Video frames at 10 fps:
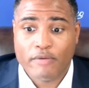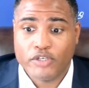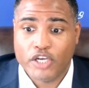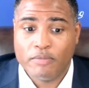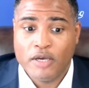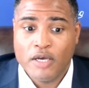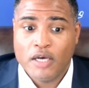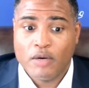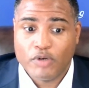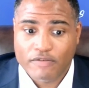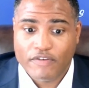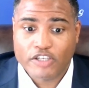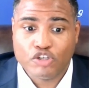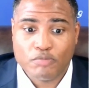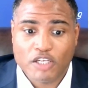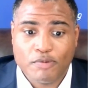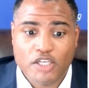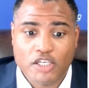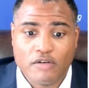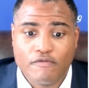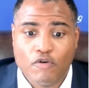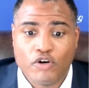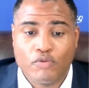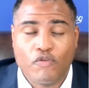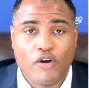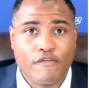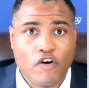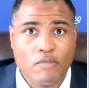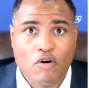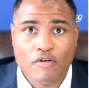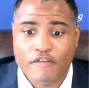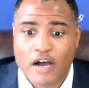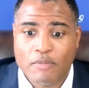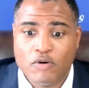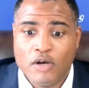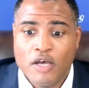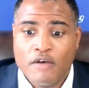regime, which investors must position for to avoid FOMO or FOML.